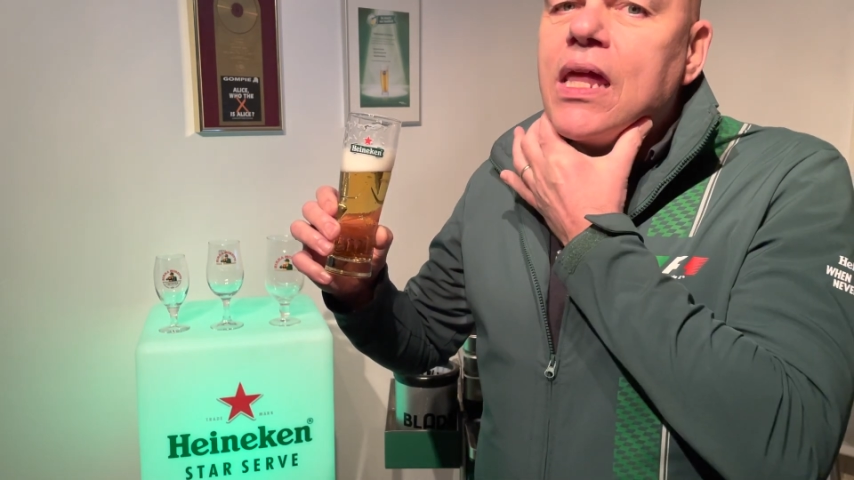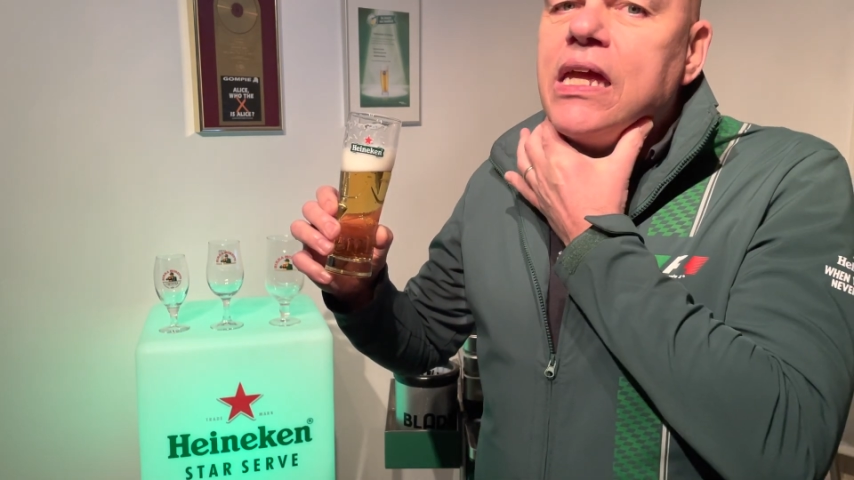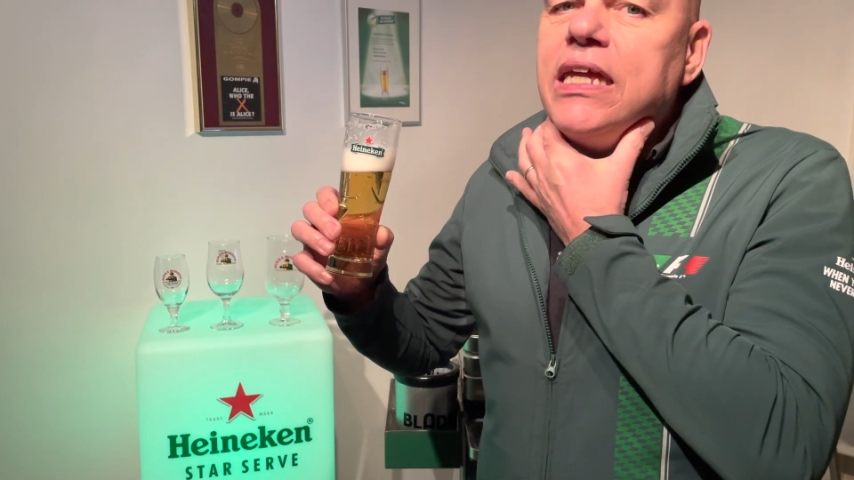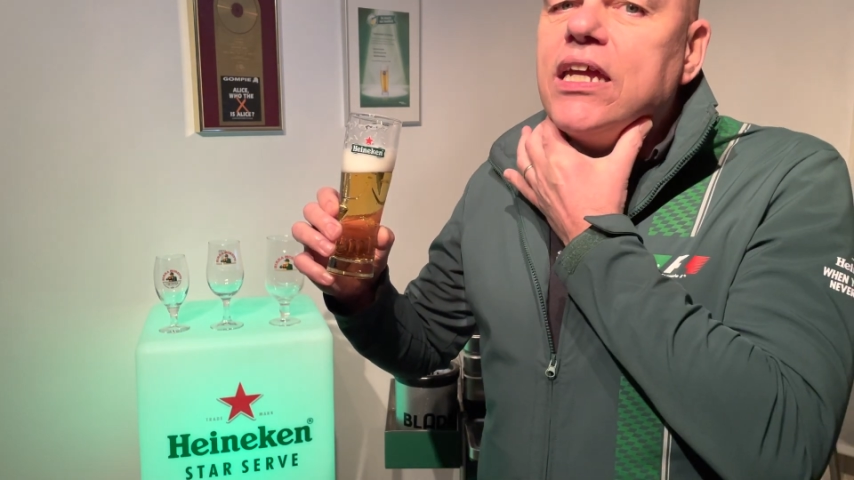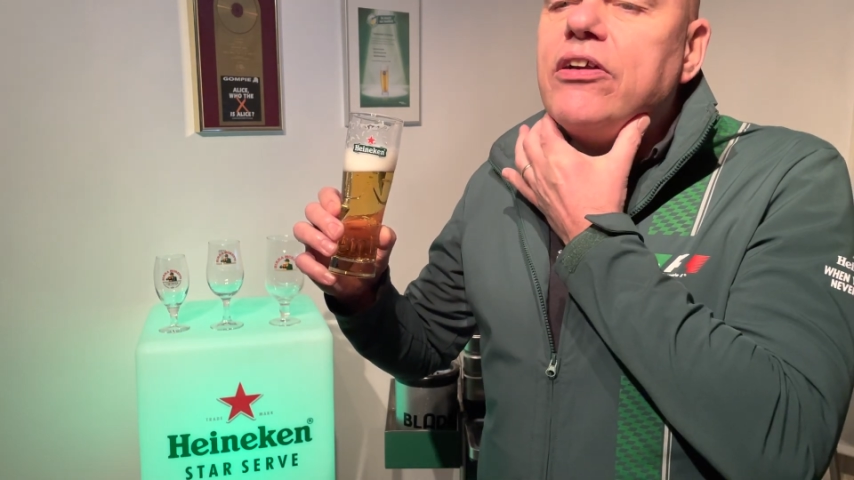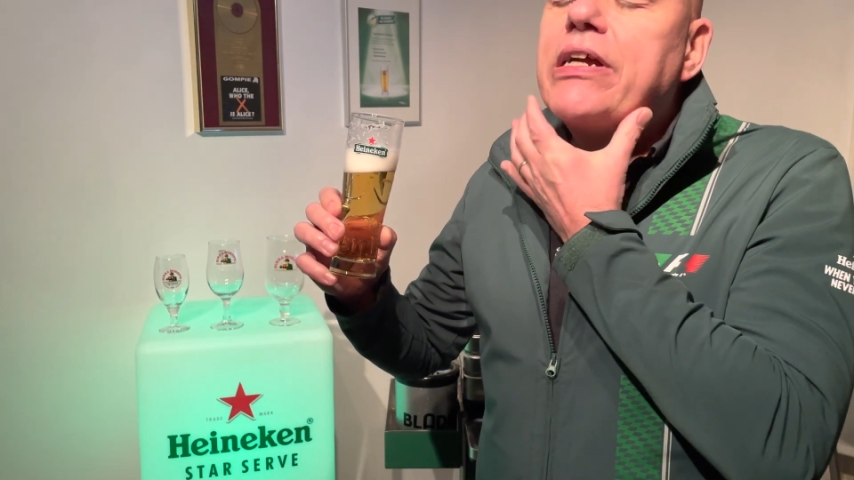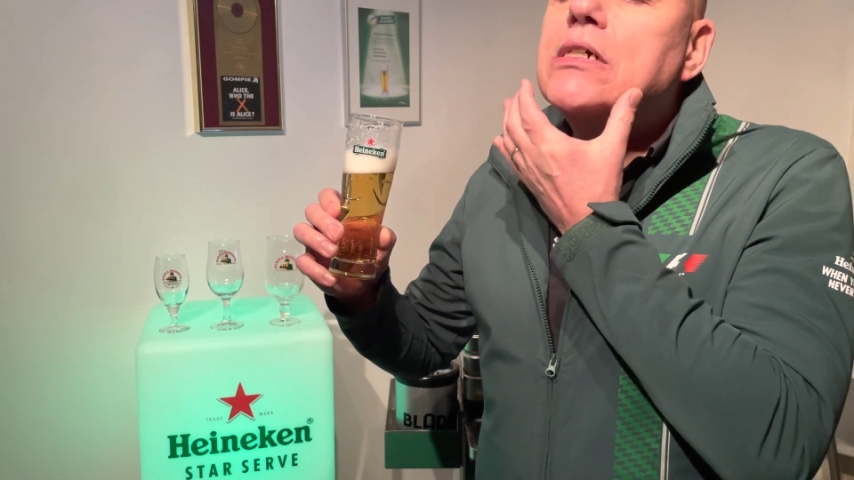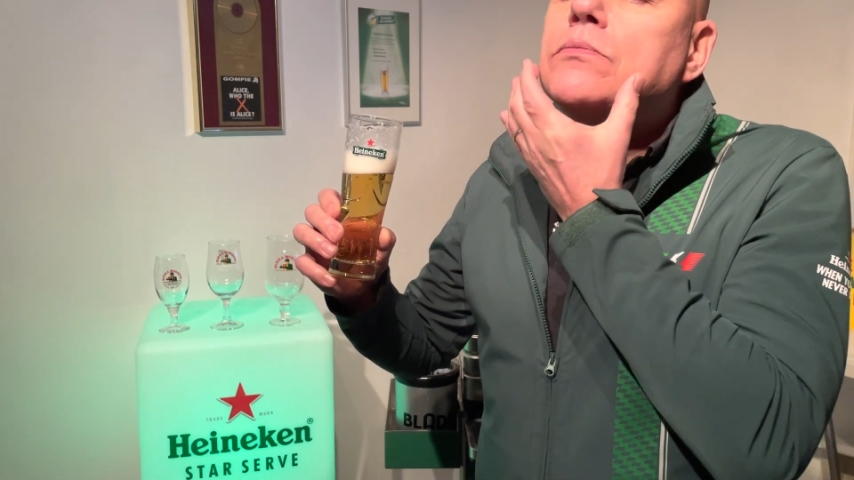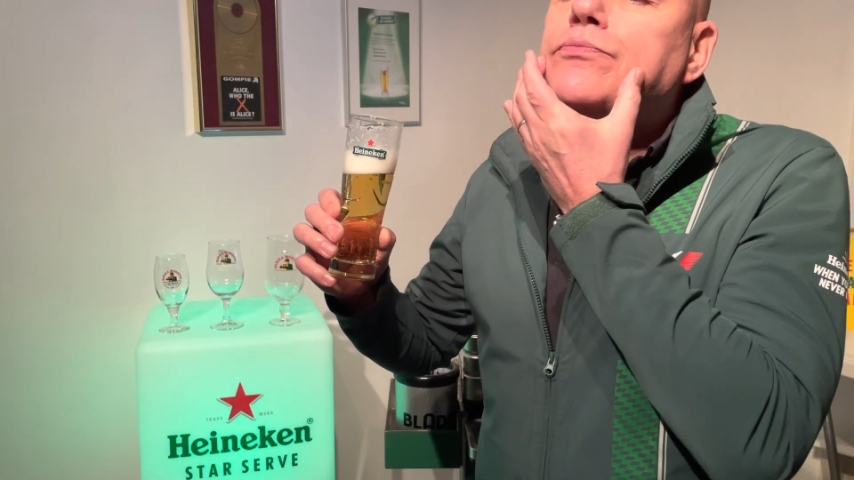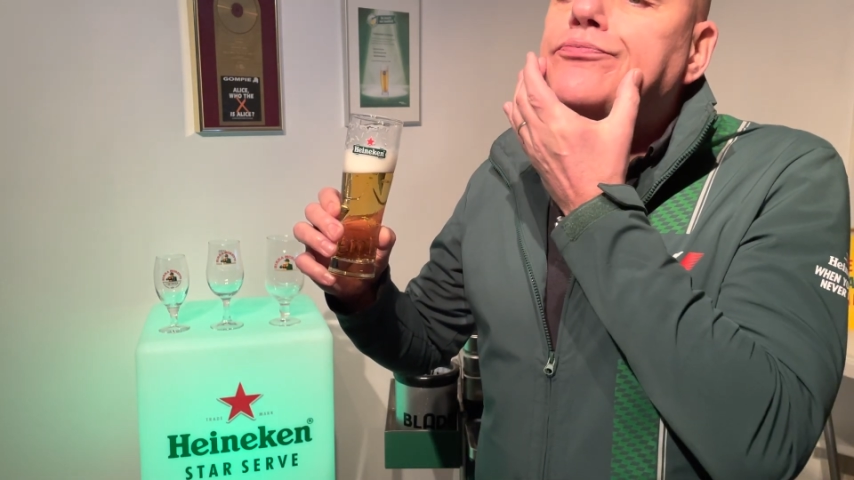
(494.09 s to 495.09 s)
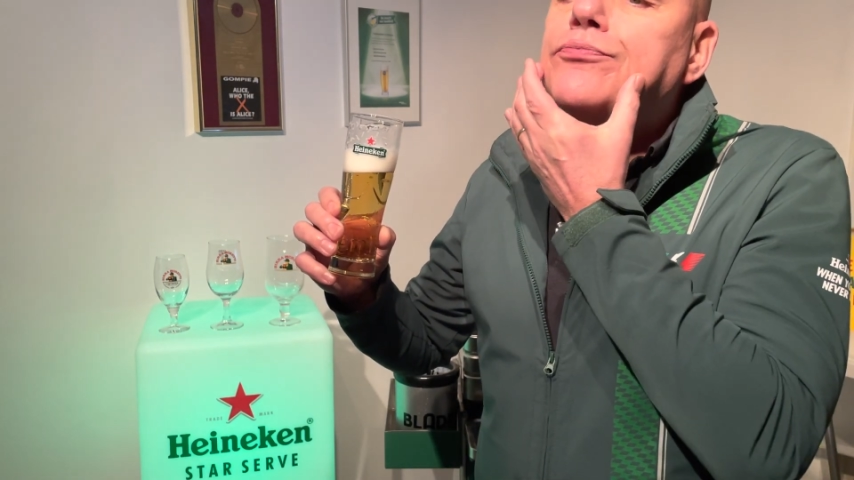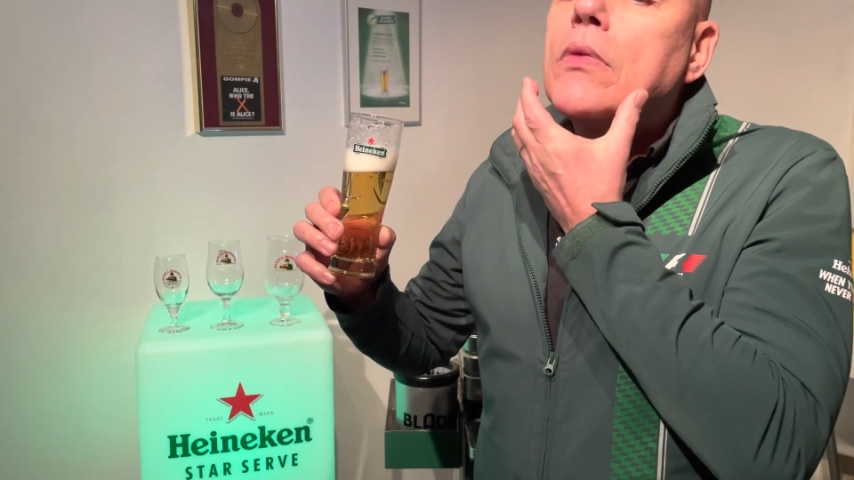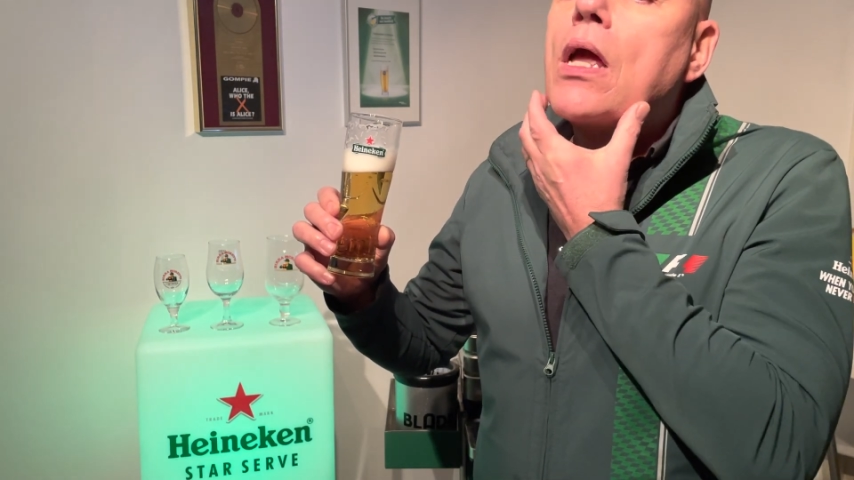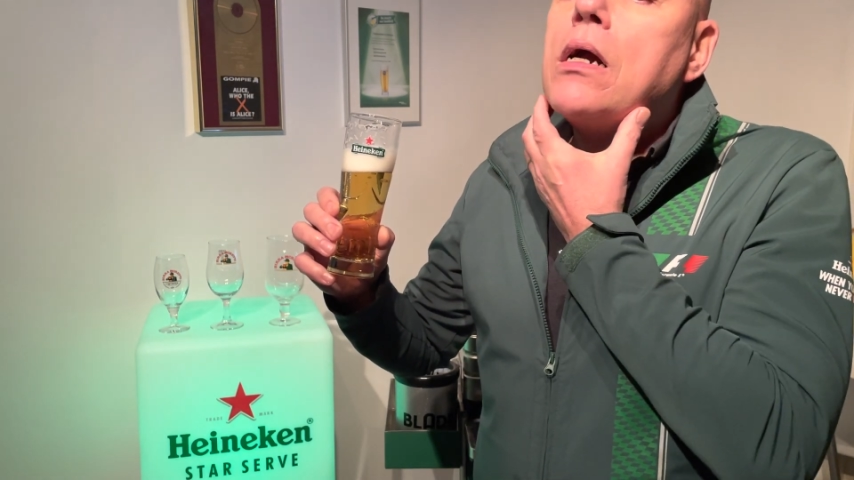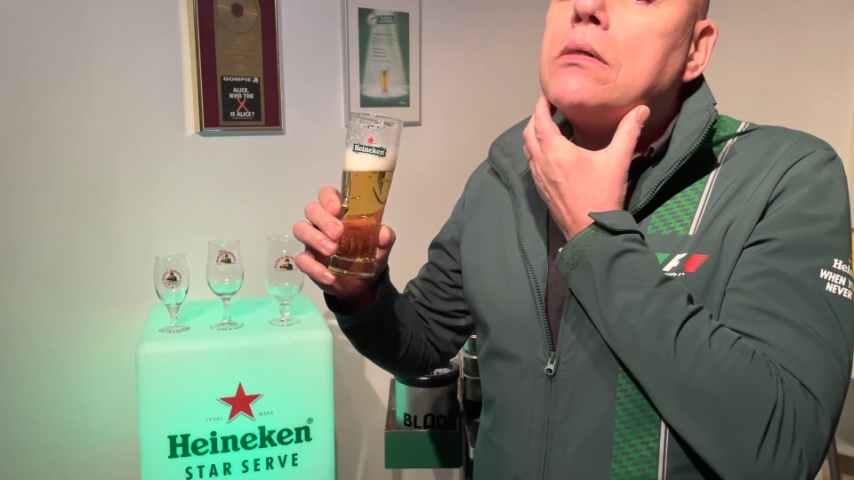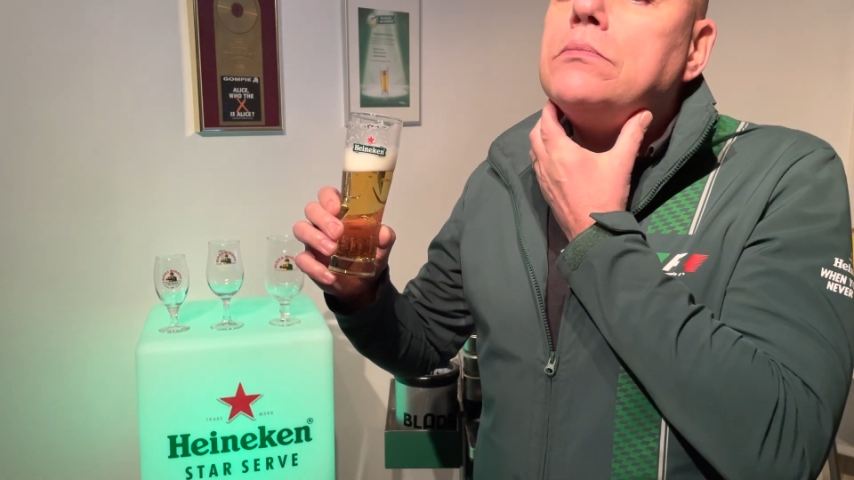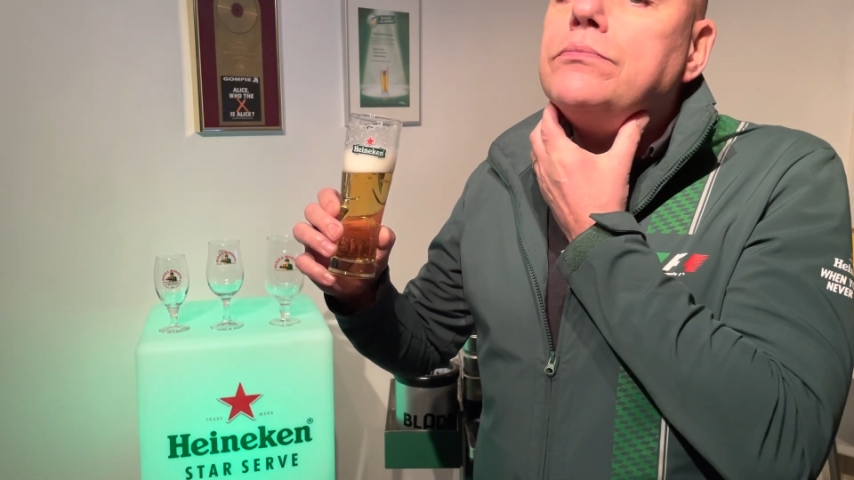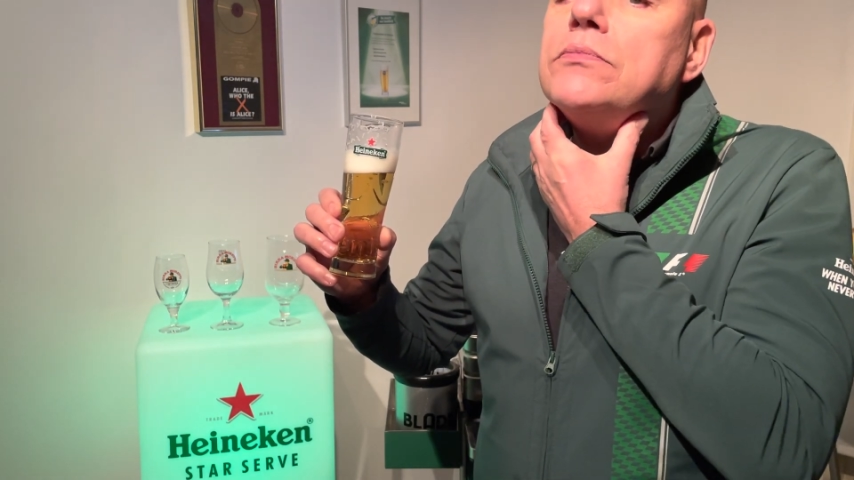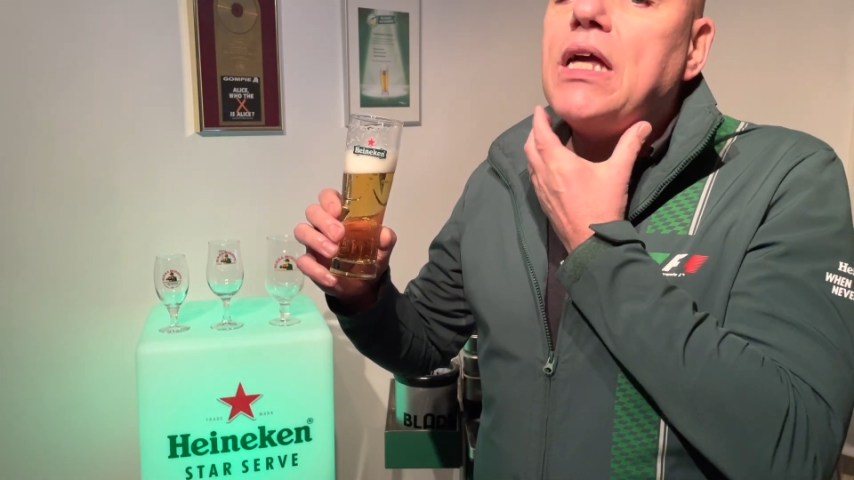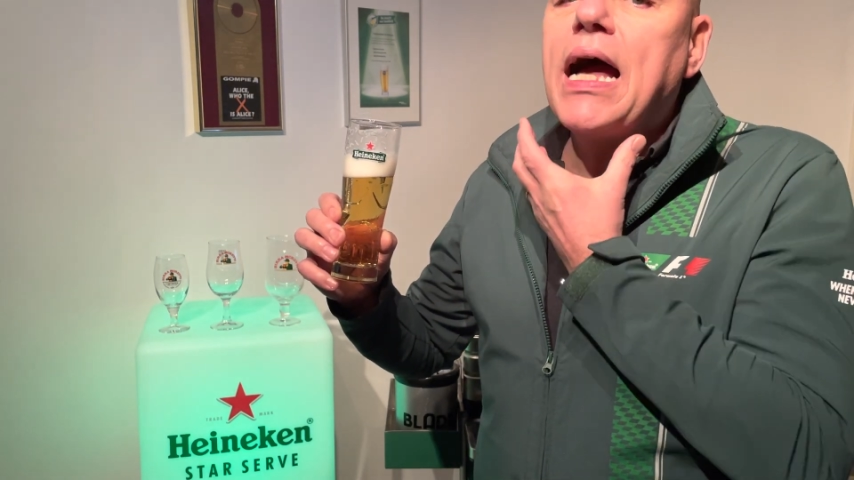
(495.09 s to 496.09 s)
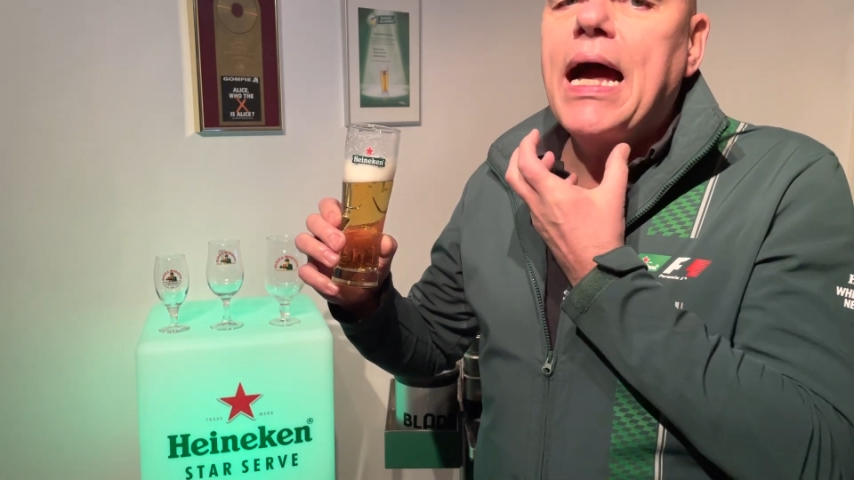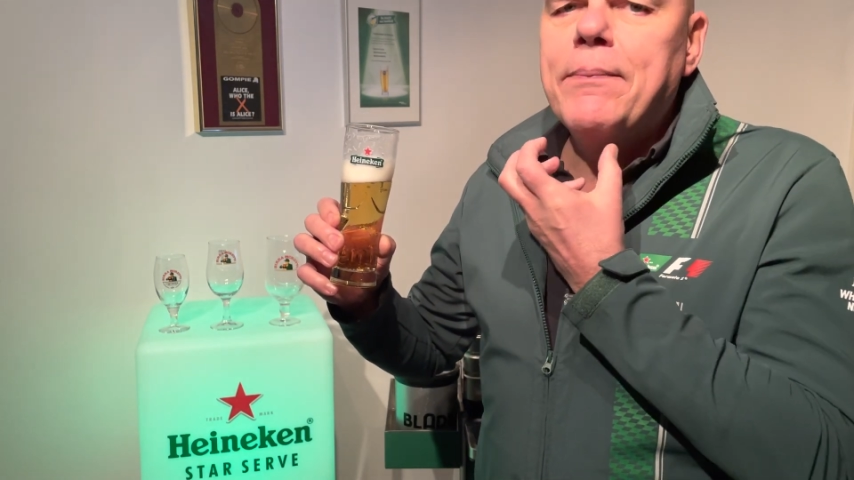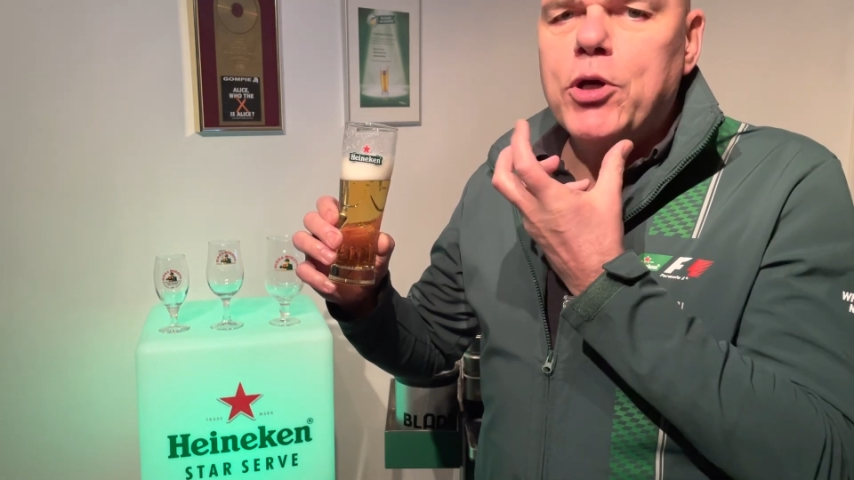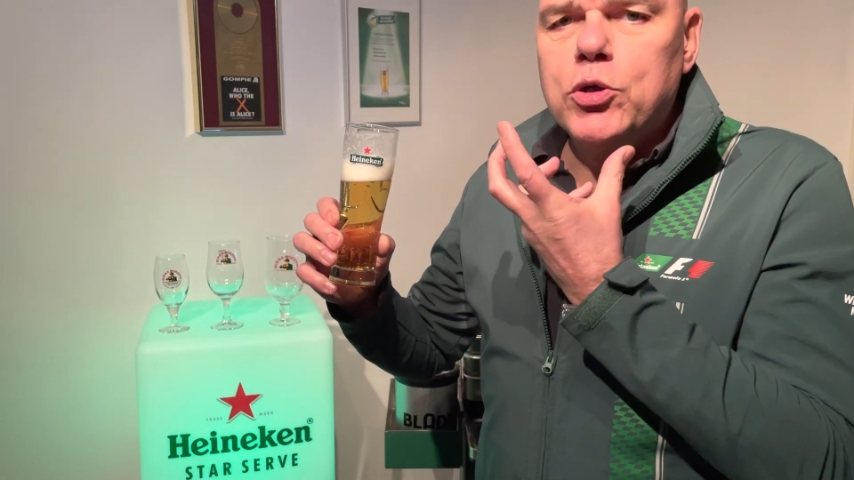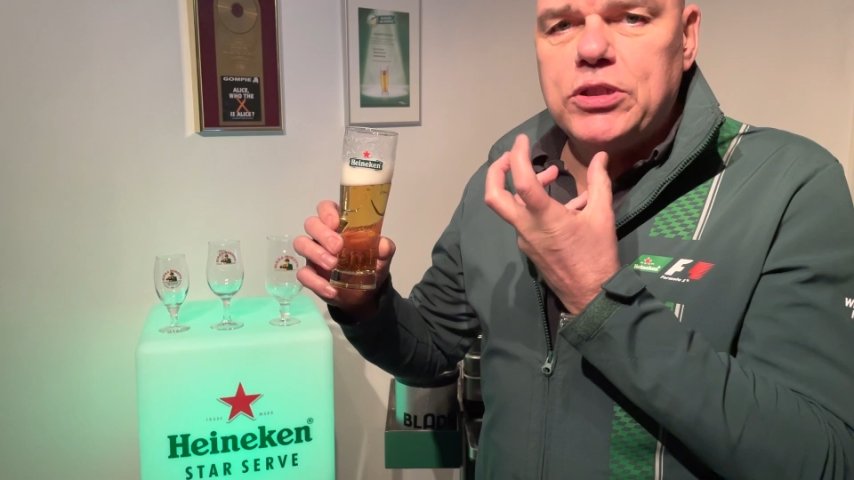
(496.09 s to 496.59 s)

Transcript: Here, I'm going